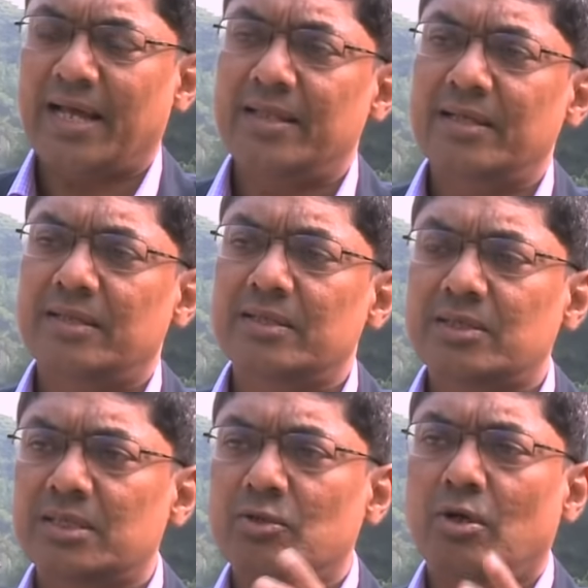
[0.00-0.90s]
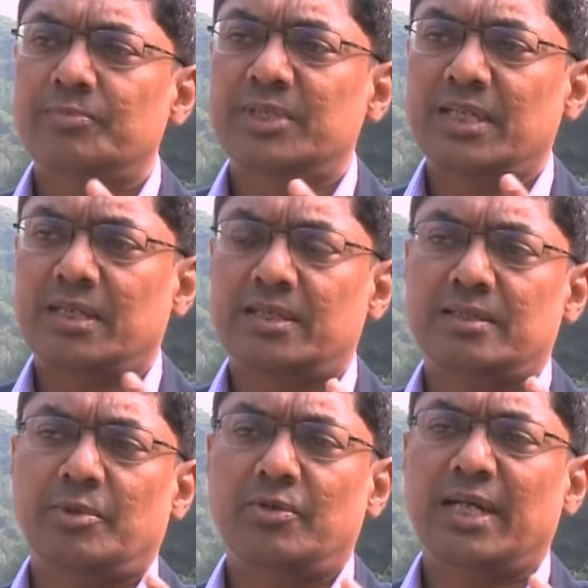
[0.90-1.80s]
and then this is an object. It
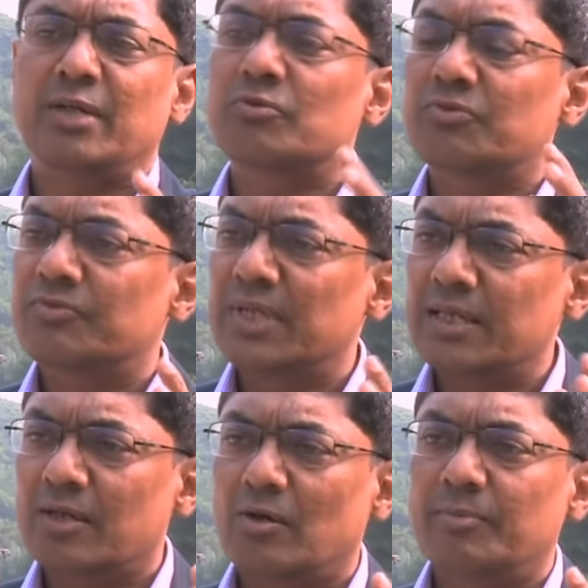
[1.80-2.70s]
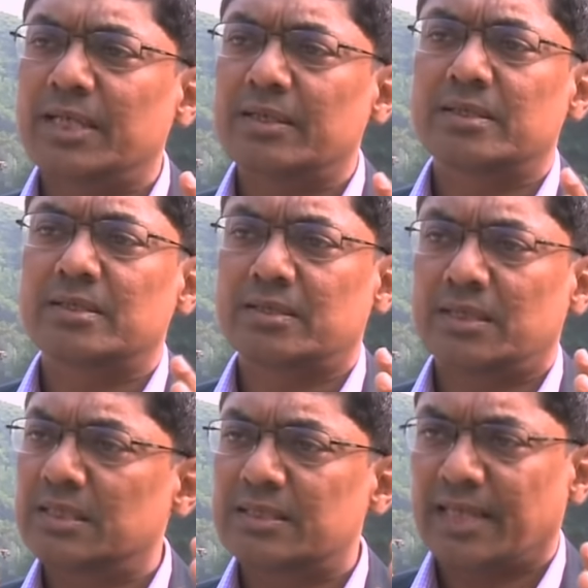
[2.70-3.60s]
is about 10 to 15 kilometers
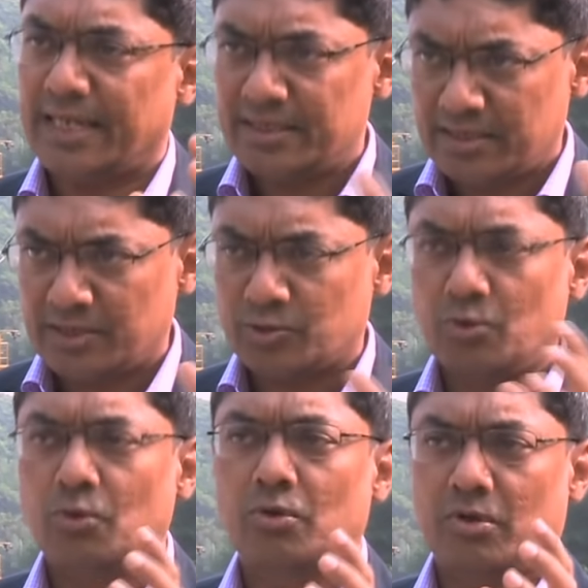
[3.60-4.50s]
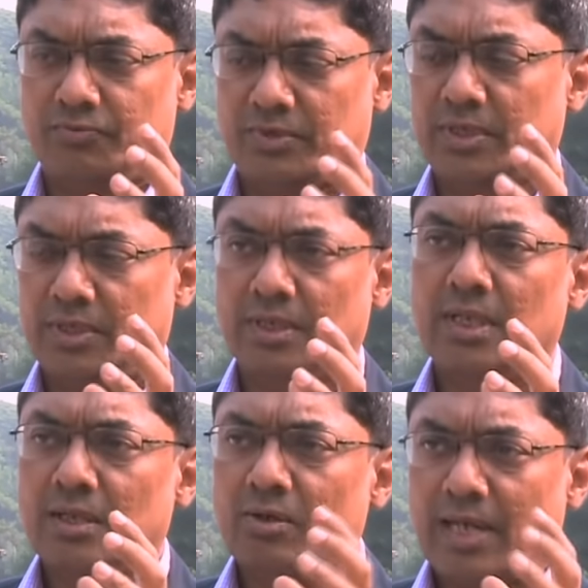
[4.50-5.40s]
in size, this core of the
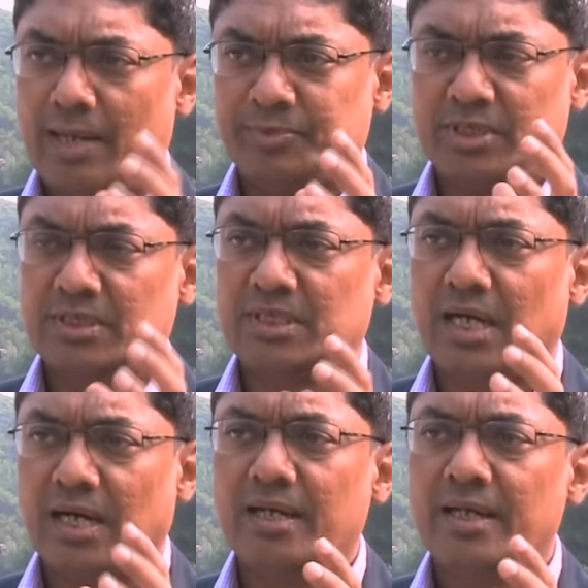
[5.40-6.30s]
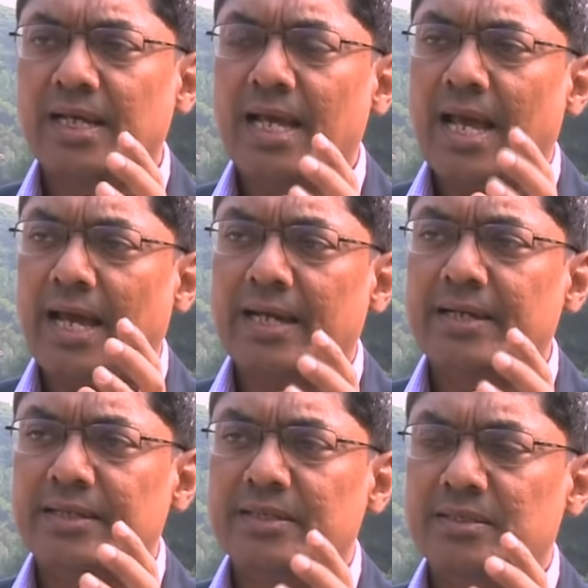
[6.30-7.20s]
collapsed star. And
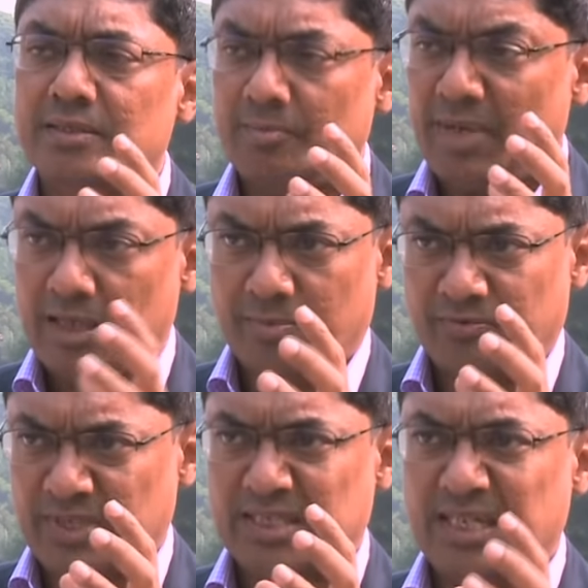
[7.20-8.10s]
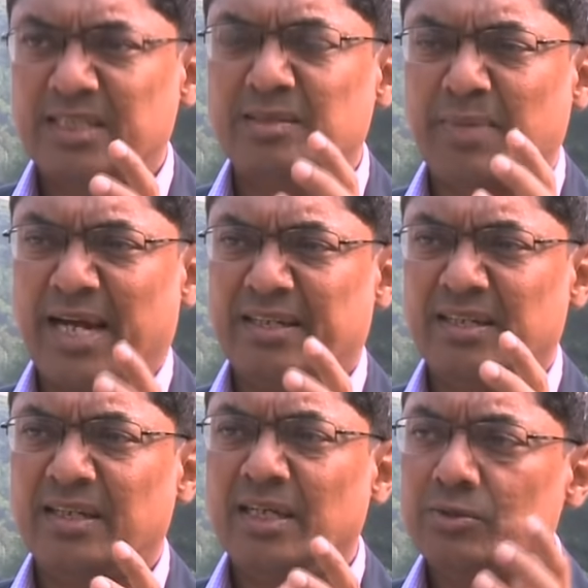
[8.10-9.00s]
it is made up of this dense
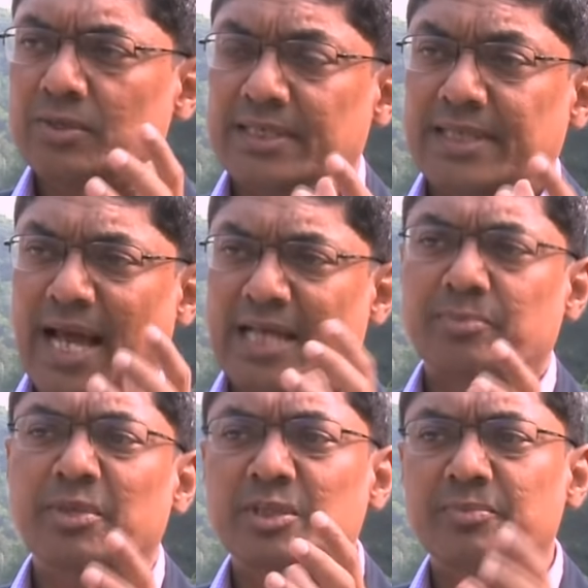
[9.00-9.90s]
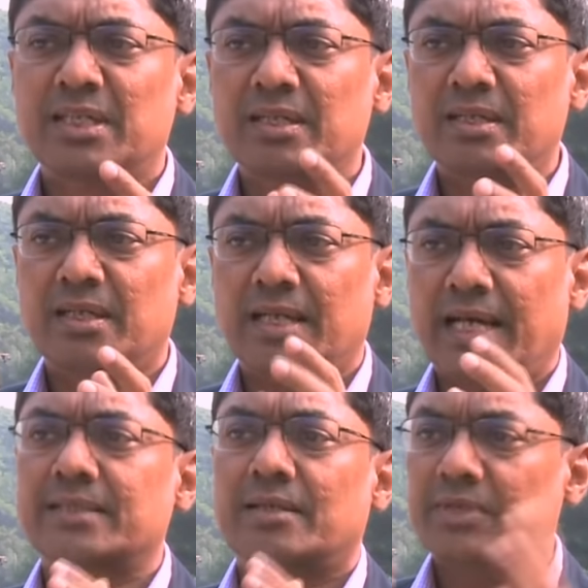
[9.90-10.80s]
matter. So it has as much material
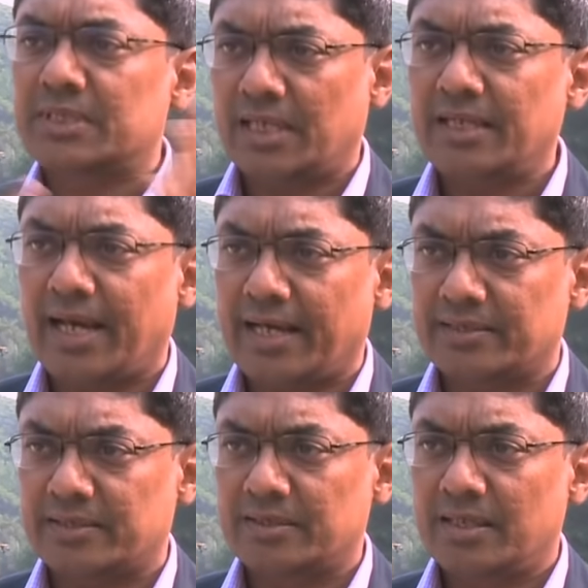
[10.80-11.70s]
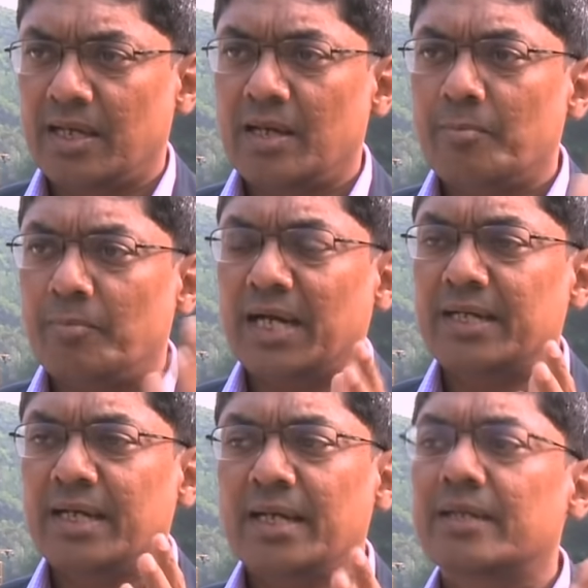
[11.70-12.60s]
as our sun has. But
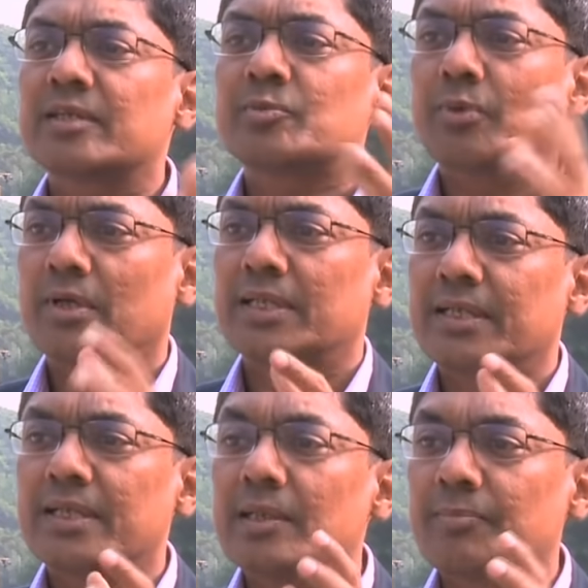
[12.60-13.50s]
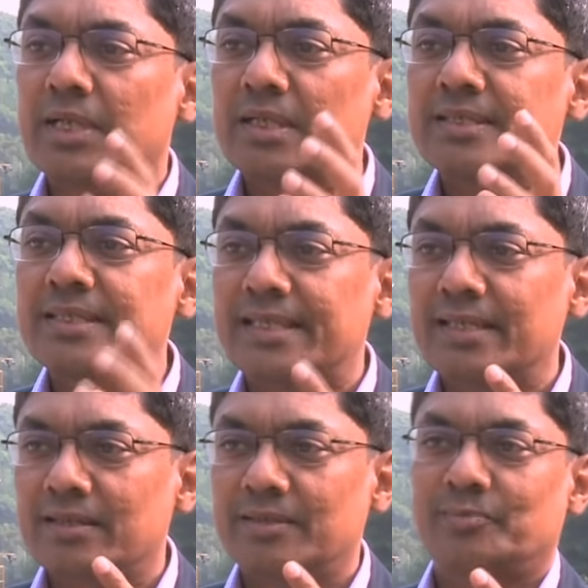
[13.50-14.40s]
it is smaller than a typical
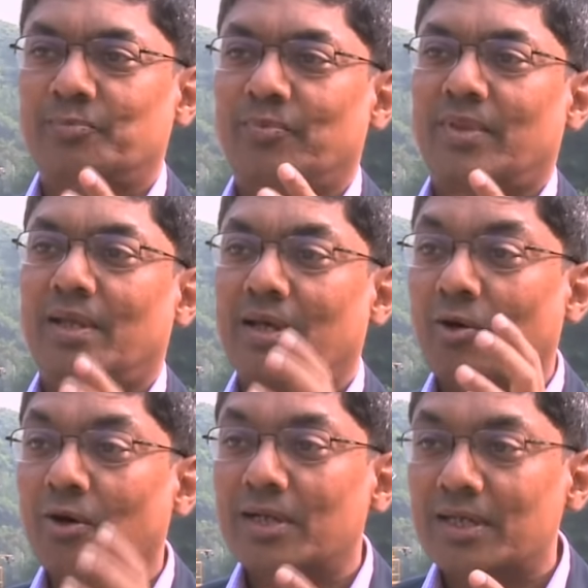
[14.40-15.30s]
city uh, on